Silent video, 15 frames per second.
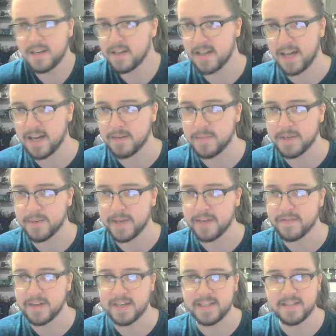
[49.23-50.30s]
but we can
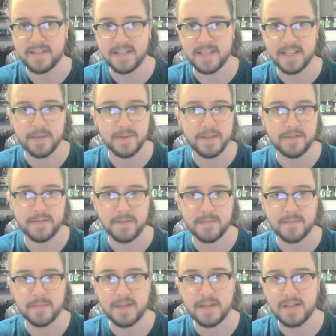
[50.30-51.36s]
very easily get rid of them